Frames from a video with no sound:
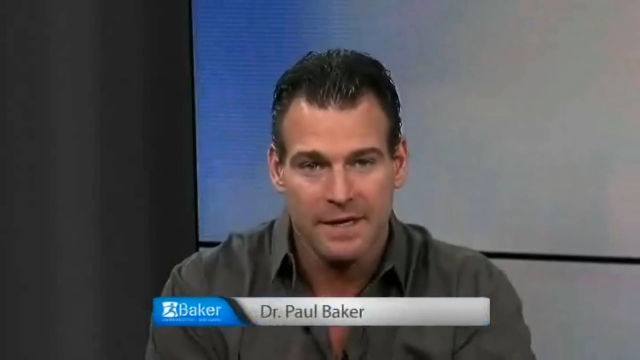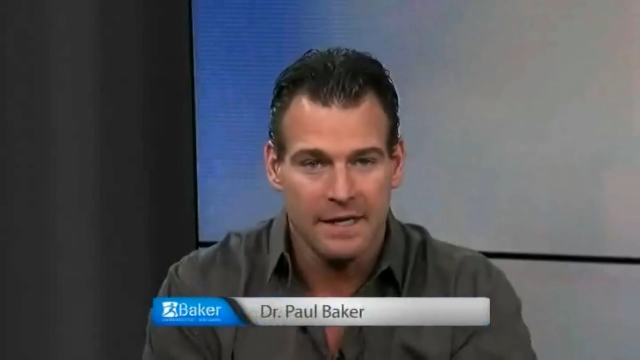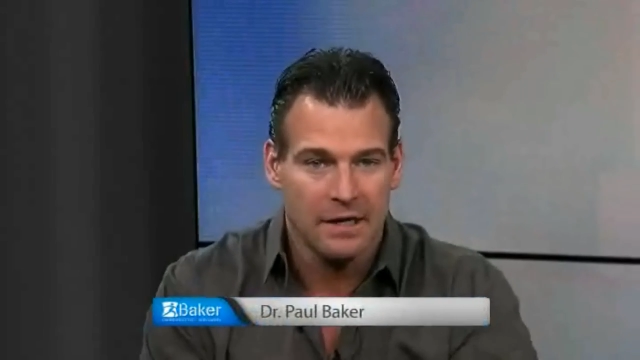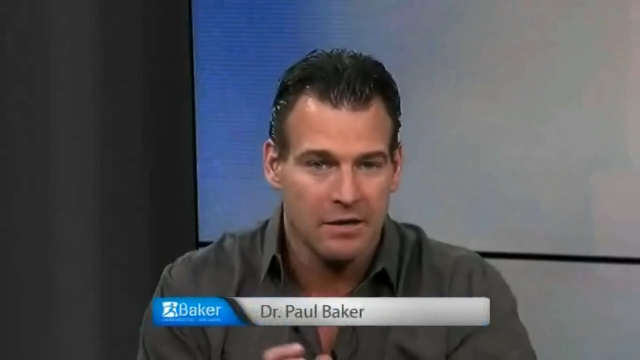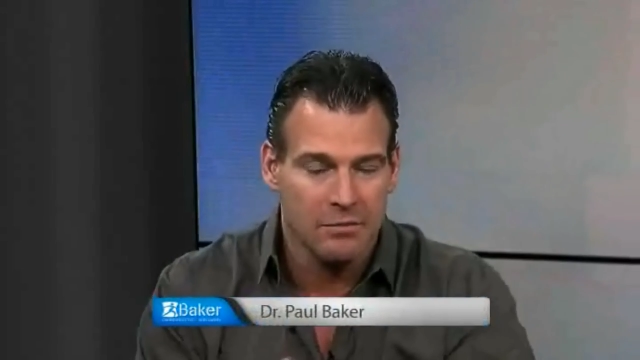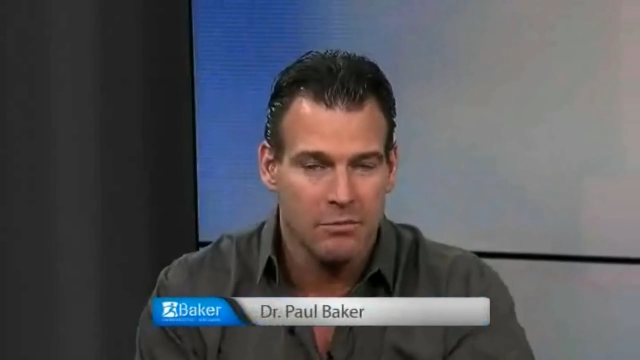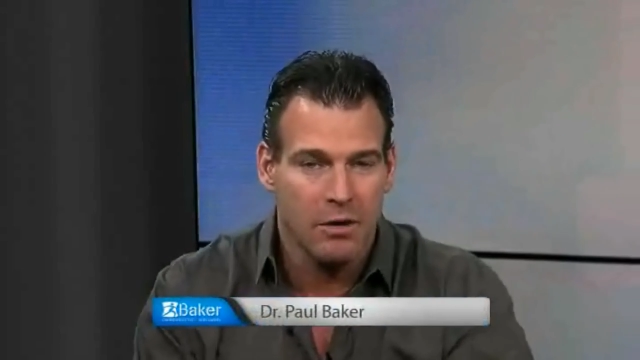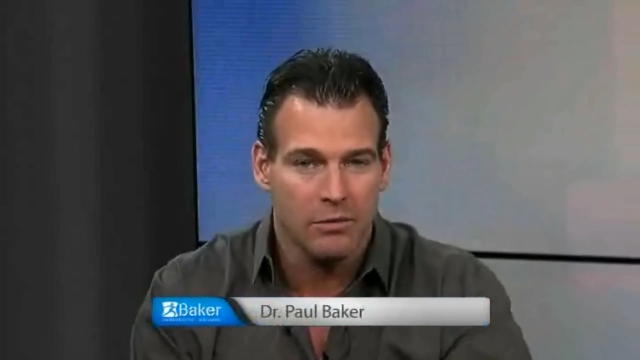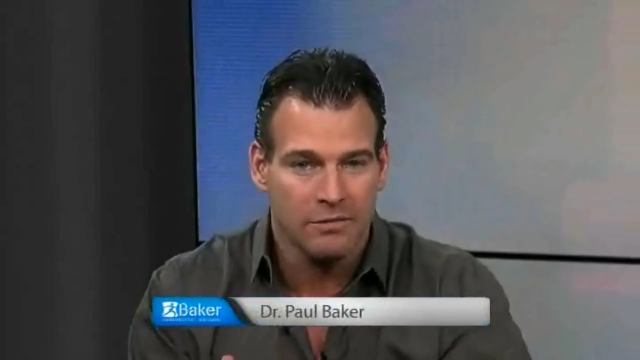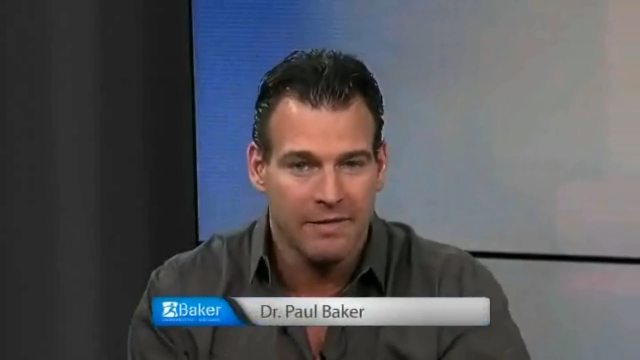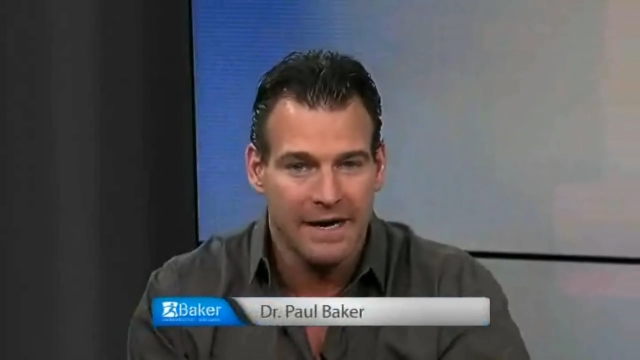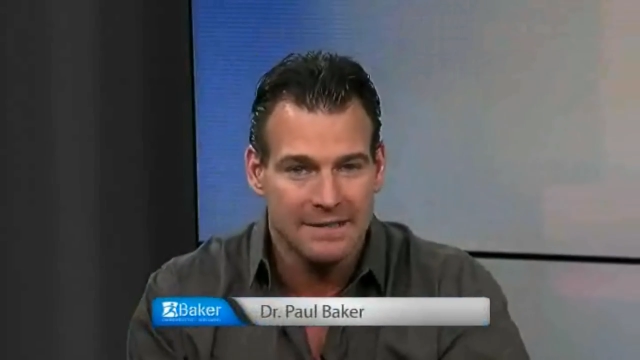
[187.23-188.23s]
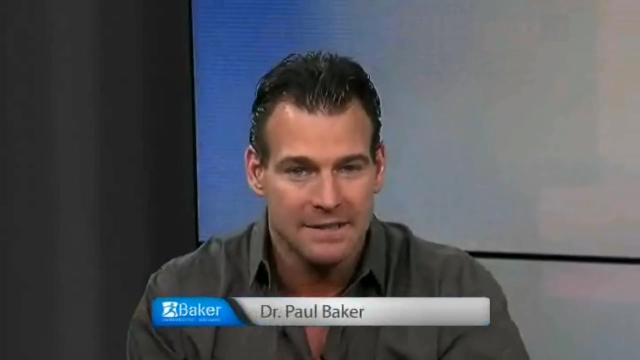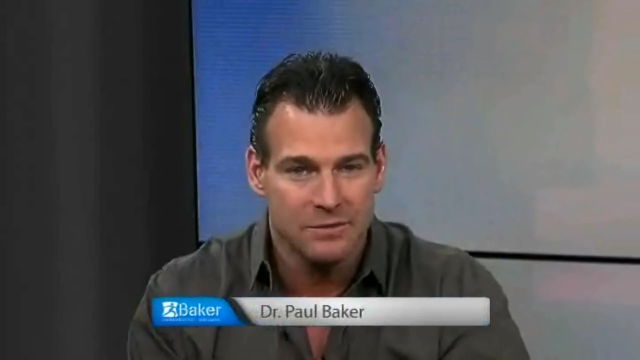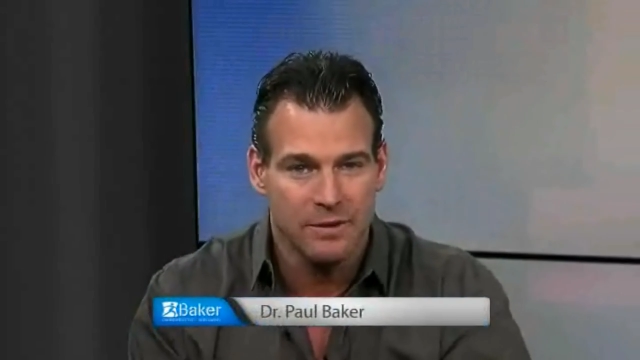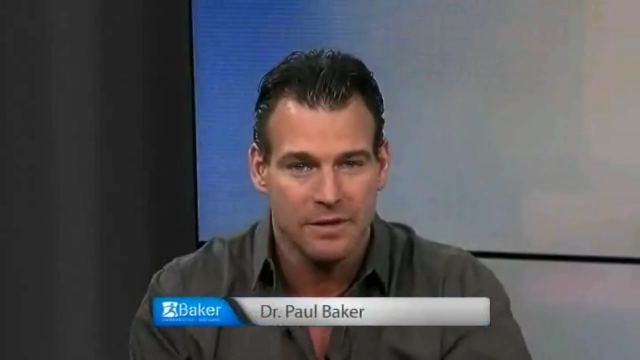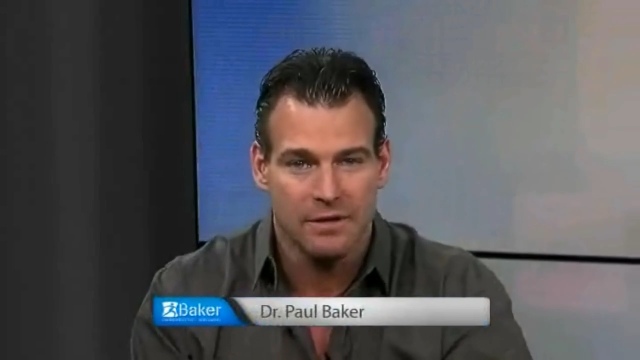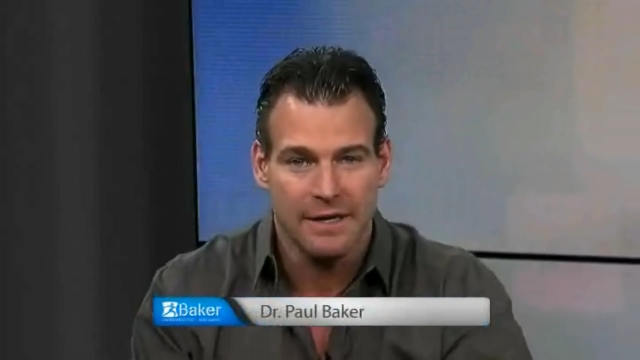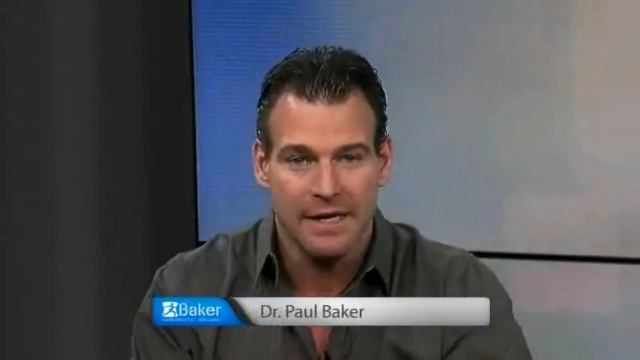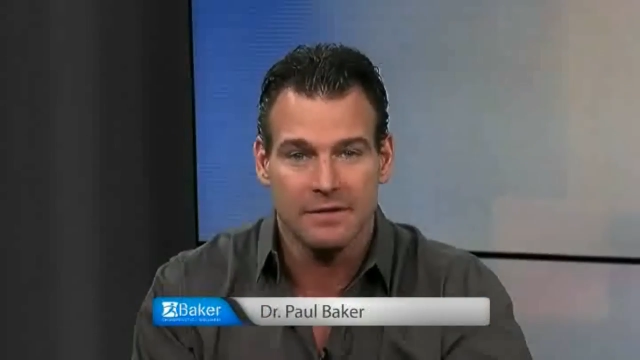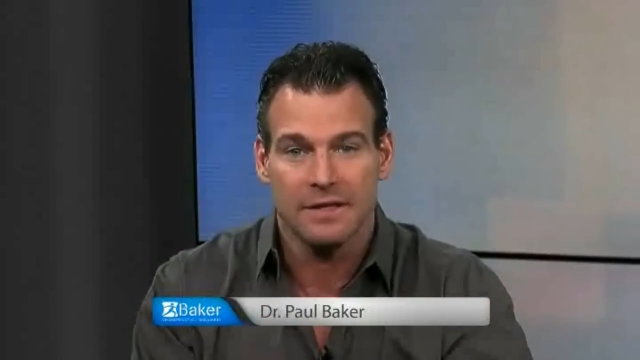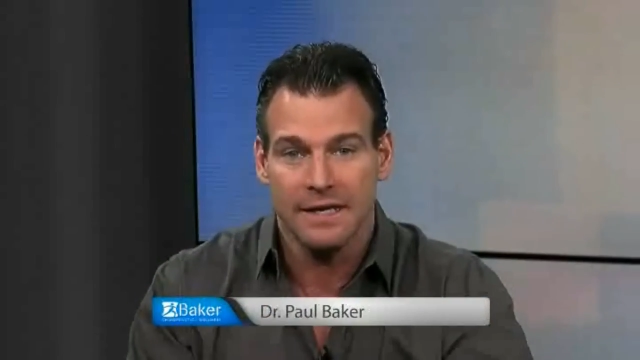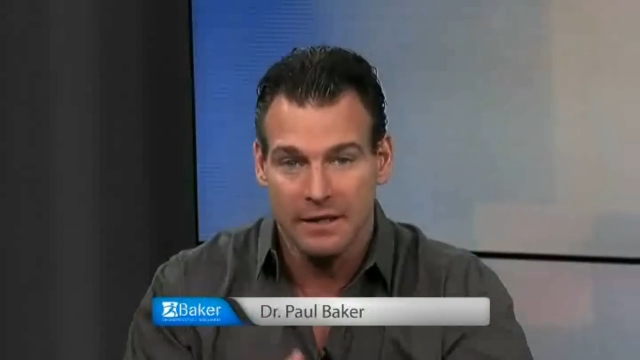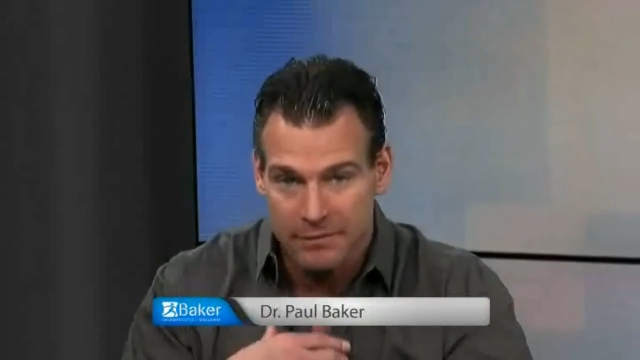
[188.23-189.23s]
and other mobile devices with their heads
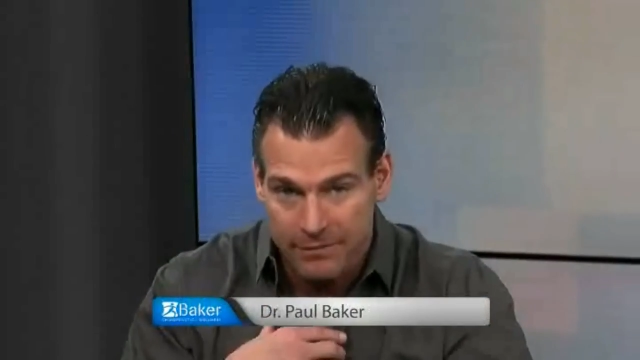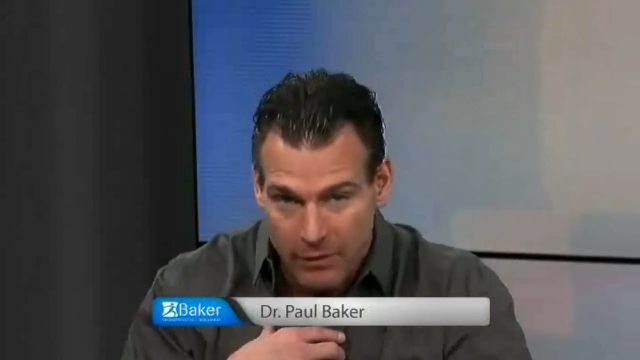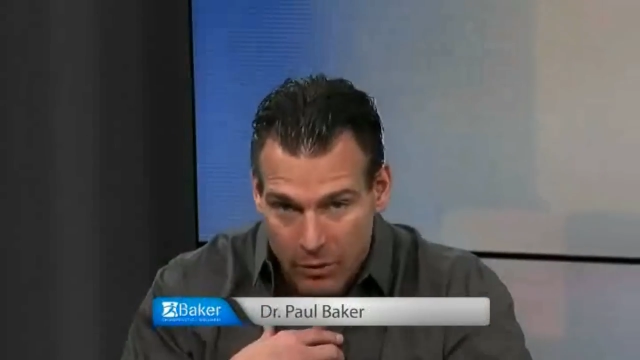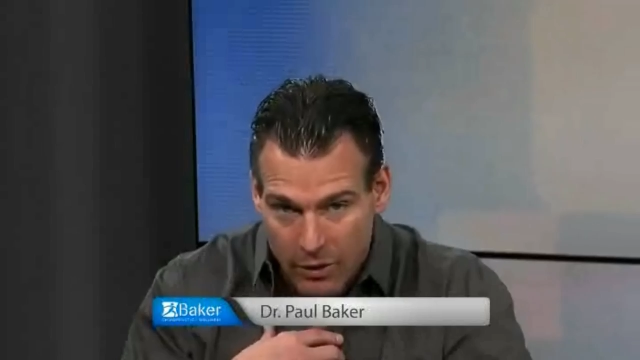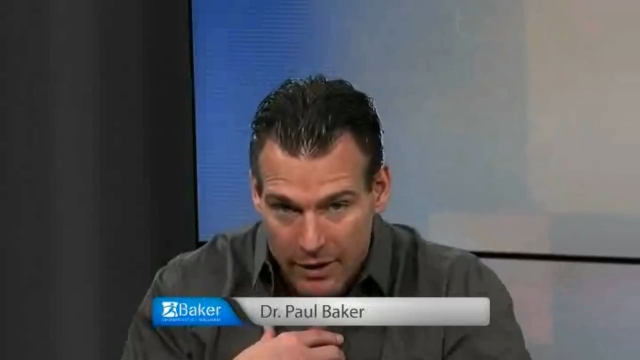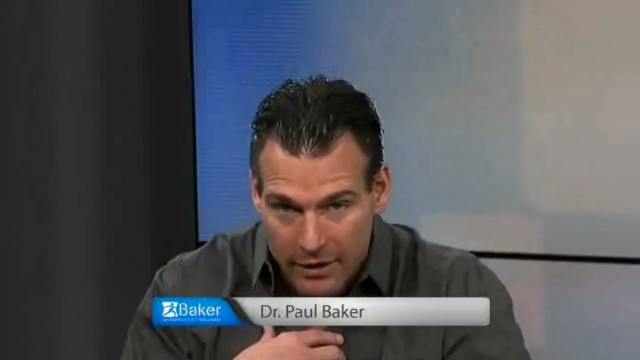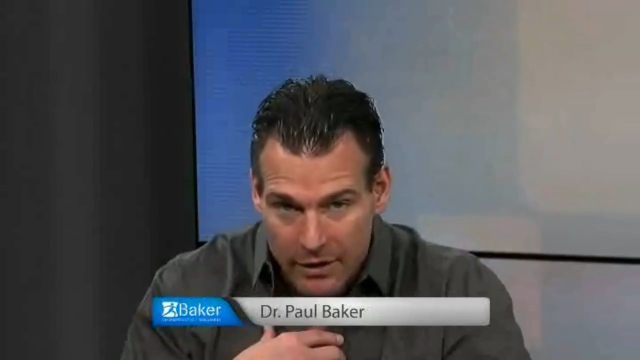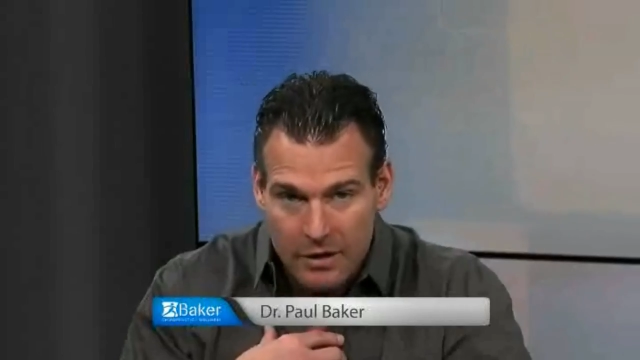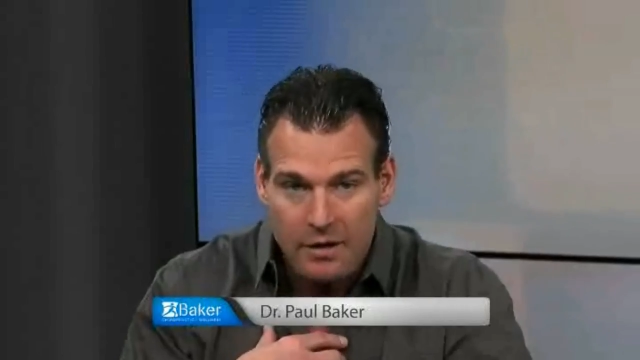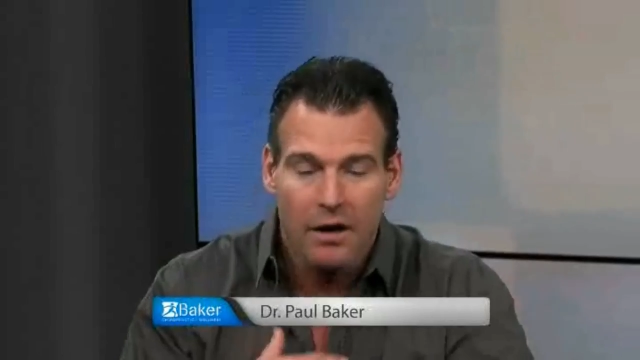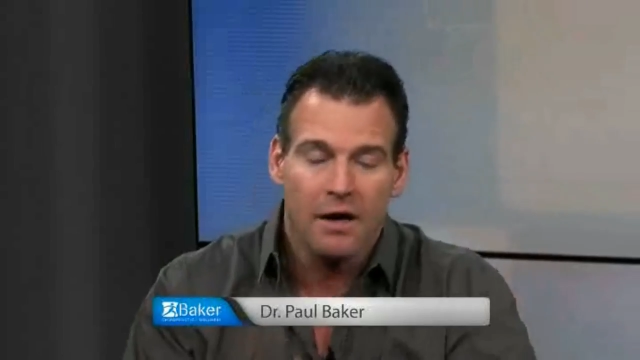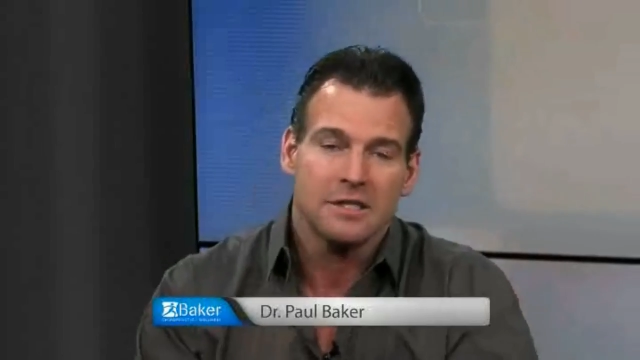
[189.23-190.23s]
leaning forward are